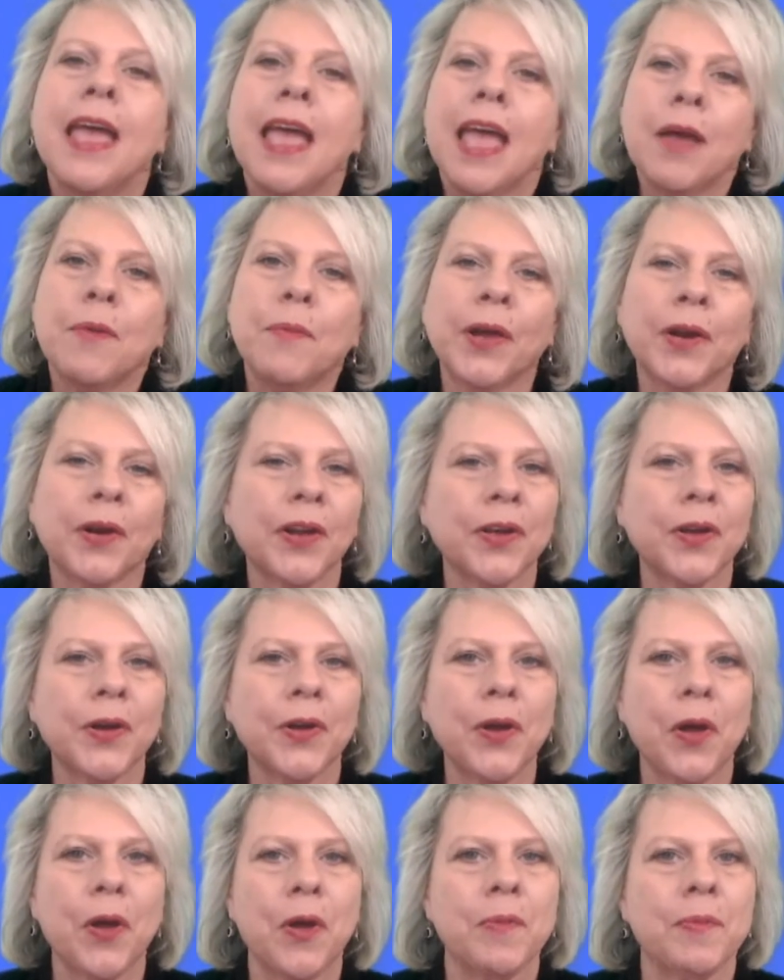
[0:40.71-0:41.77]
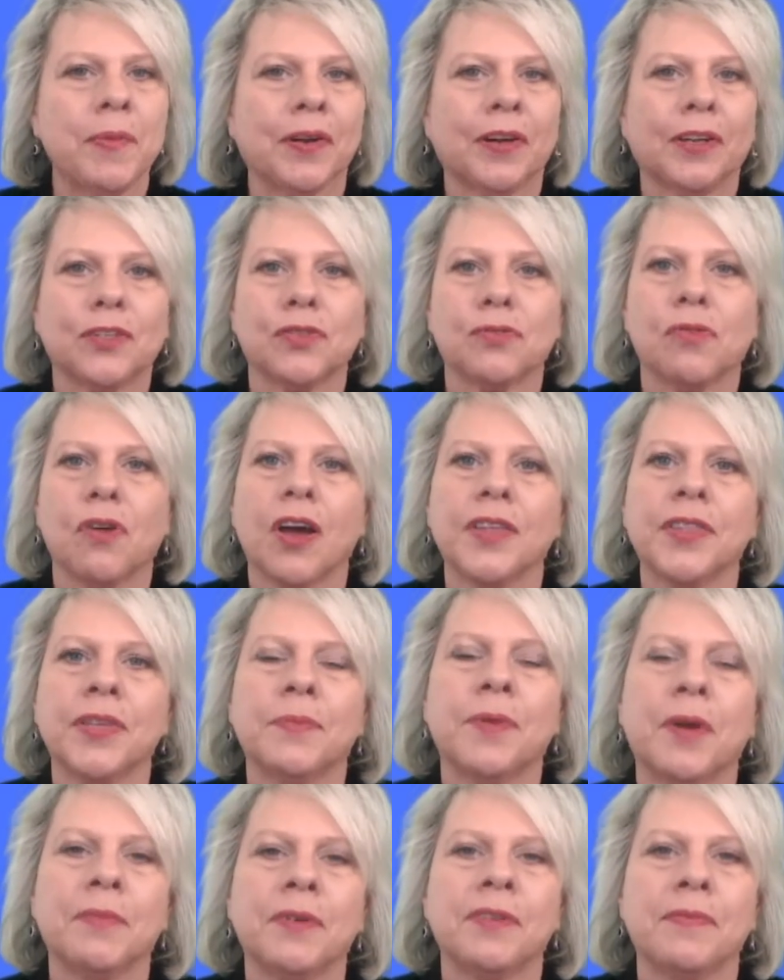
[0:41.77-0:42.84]
And when I got home and I tried
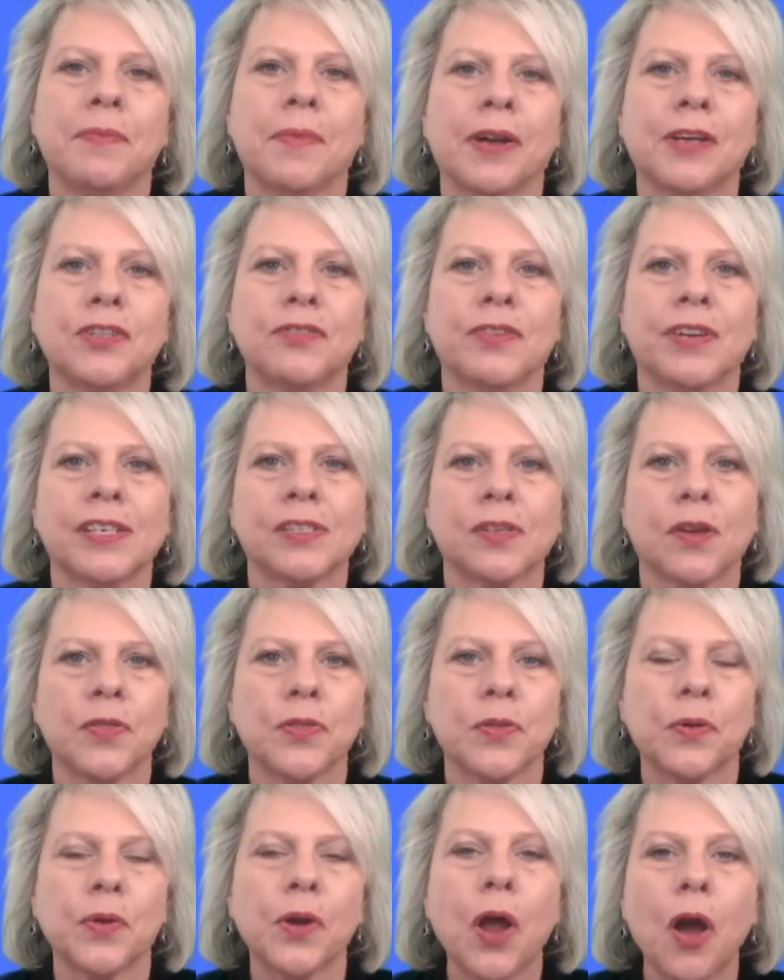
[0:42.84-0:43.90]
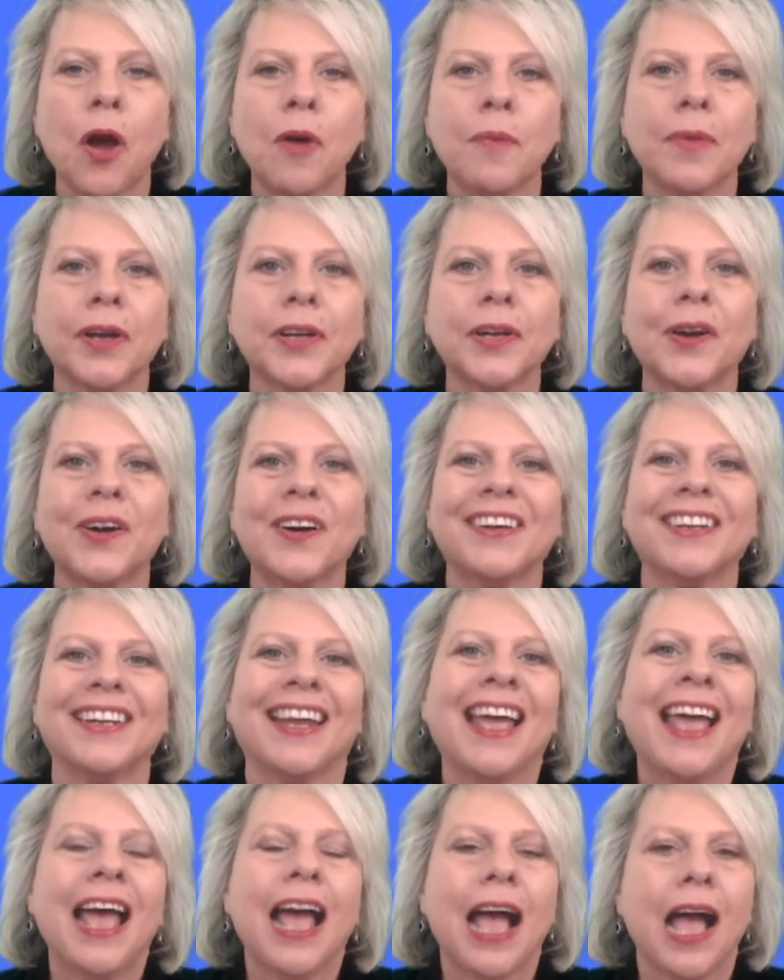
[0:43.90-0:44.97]
them on with my dress, I thought, oh my God,
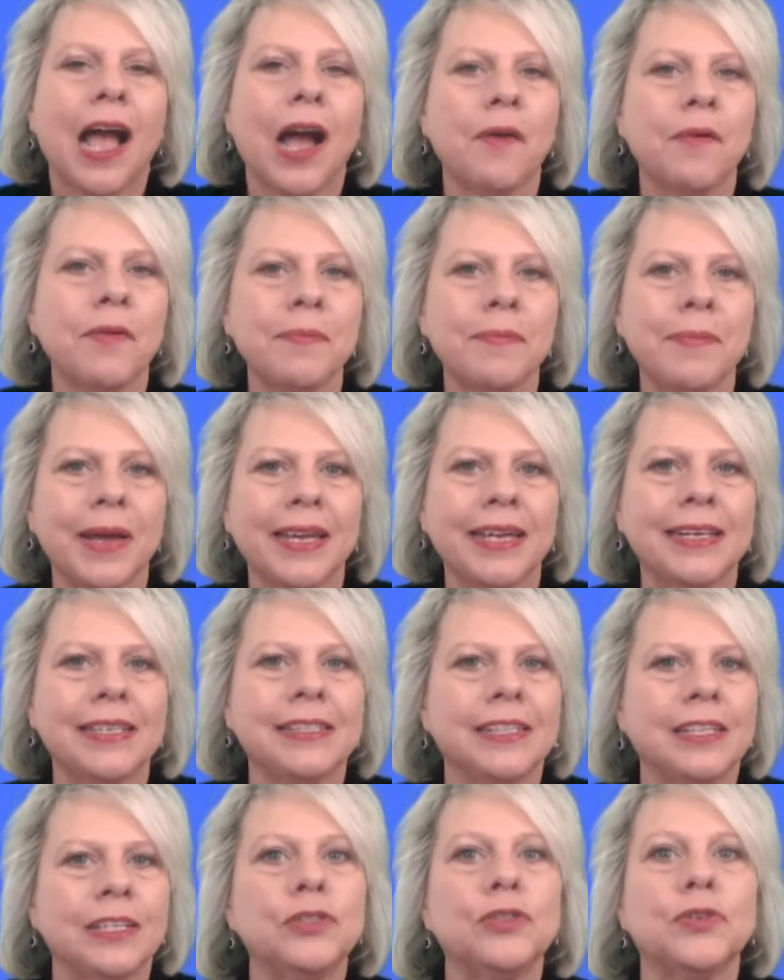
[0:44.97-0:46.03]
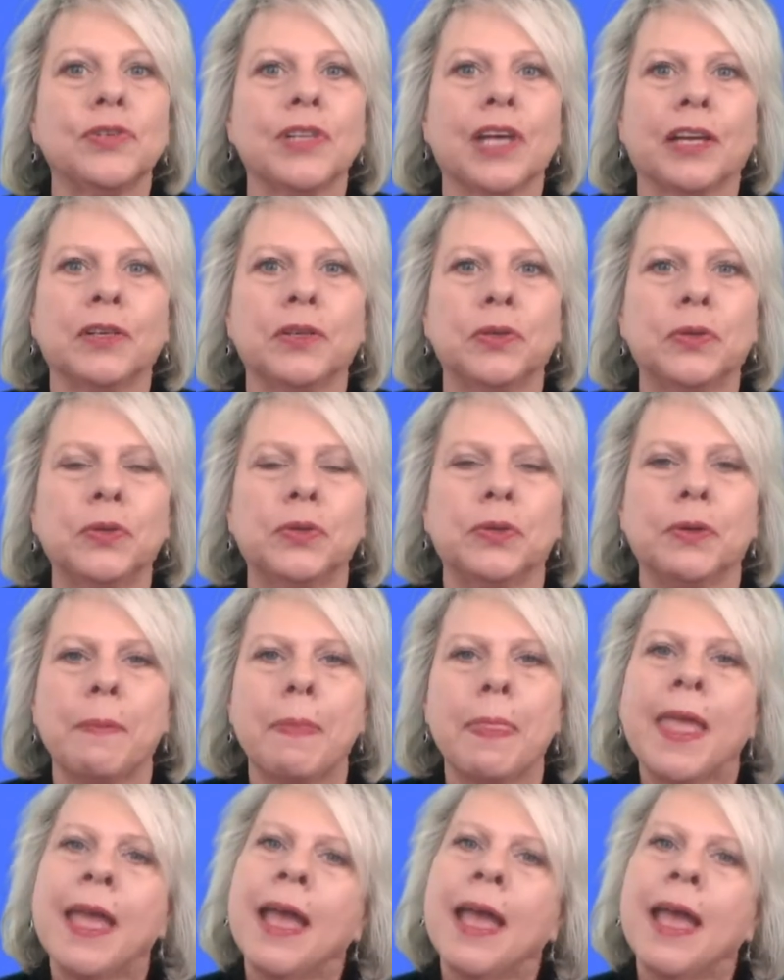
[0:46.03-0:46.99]
how amazing do they look?